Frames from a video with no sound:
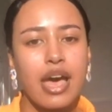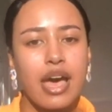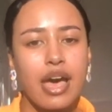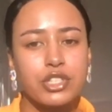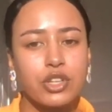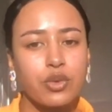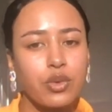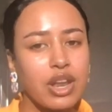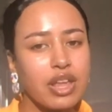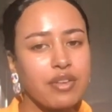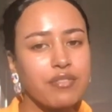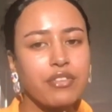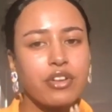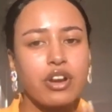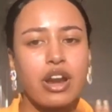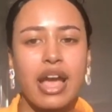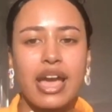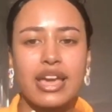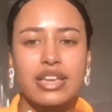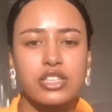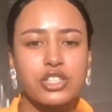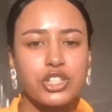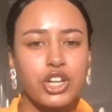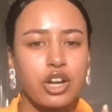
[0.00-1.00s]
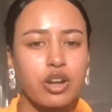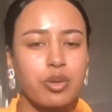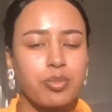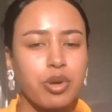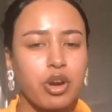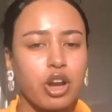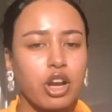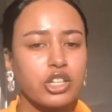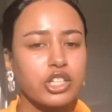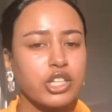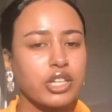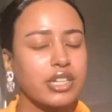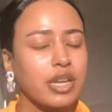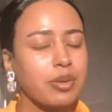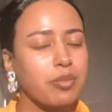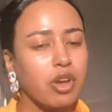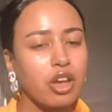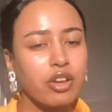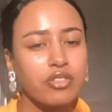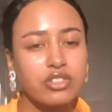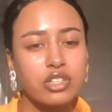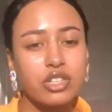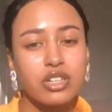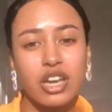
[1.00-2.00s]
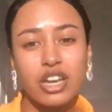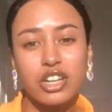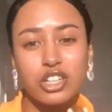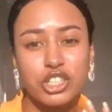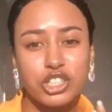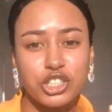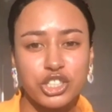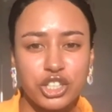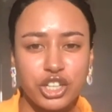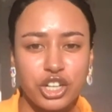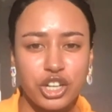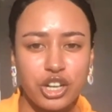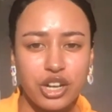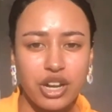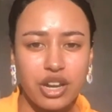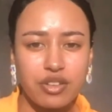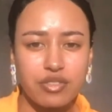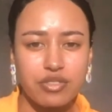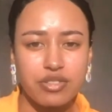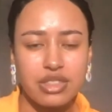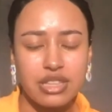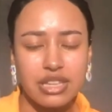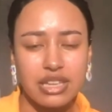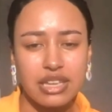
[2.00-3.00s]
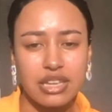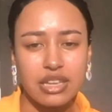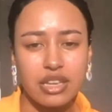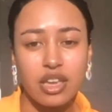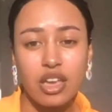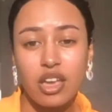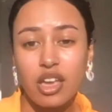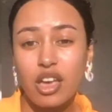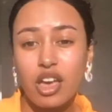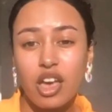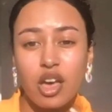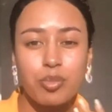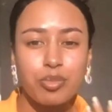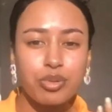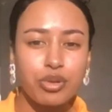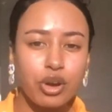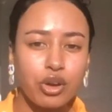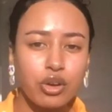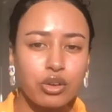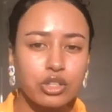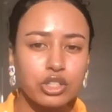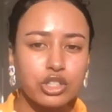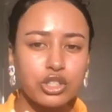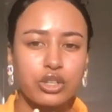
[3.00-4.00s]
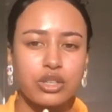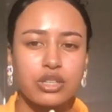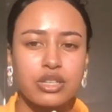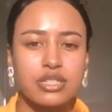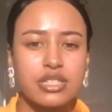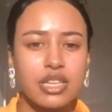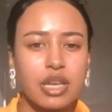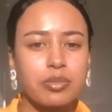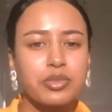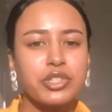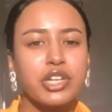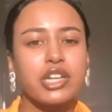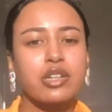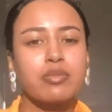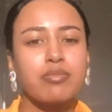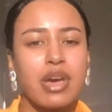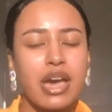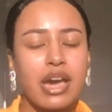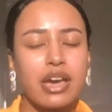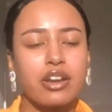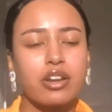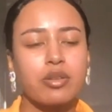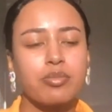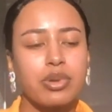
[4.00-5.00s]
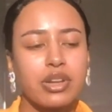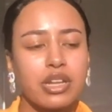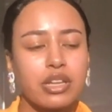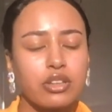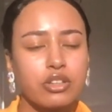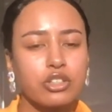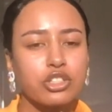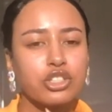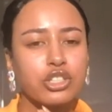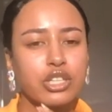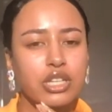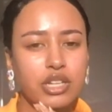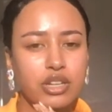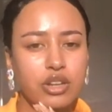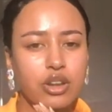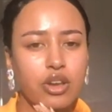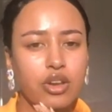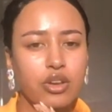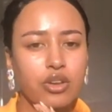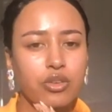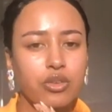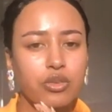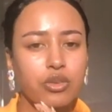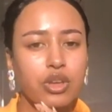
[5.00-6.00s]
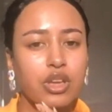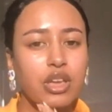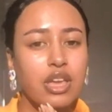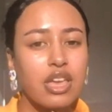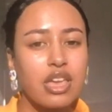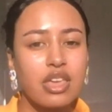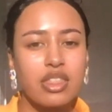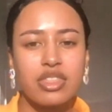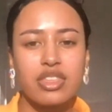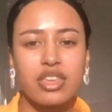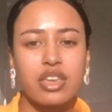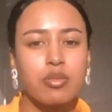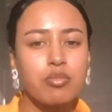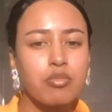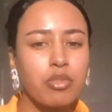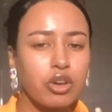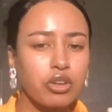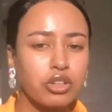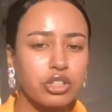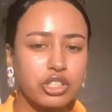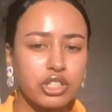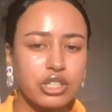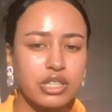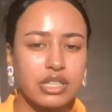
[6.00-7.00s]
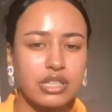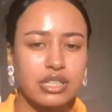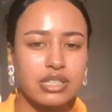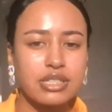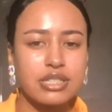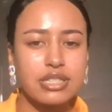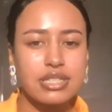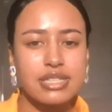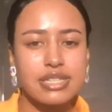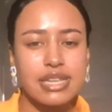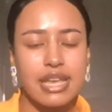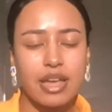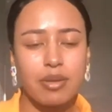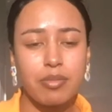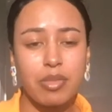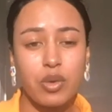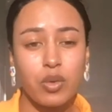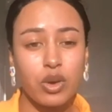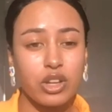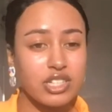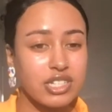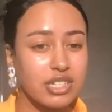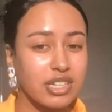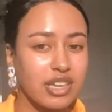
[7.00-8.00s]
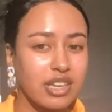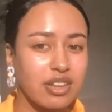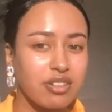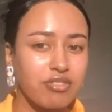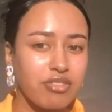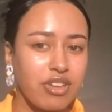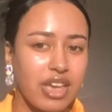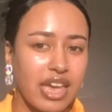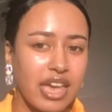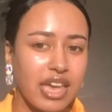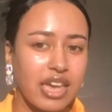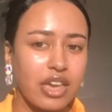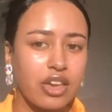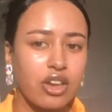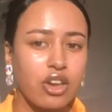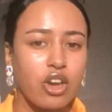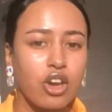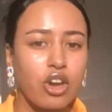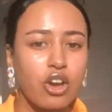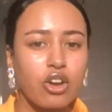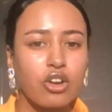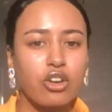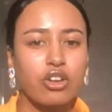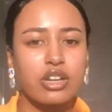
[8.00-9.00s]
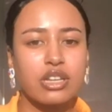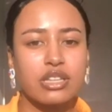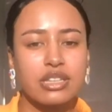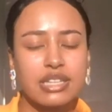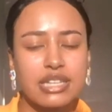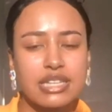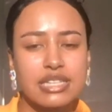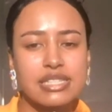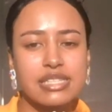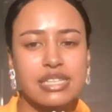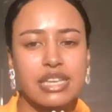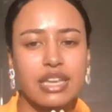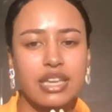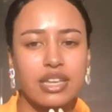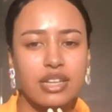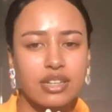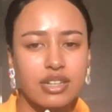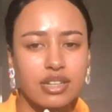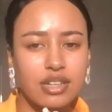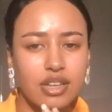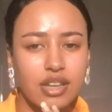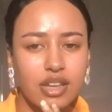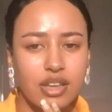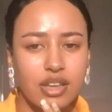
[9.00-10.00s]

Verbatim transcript: So, whenever I start a project, I'm often unsure of the approach or the subject matter, but I usually know the emotions um, I want to convey or elicit.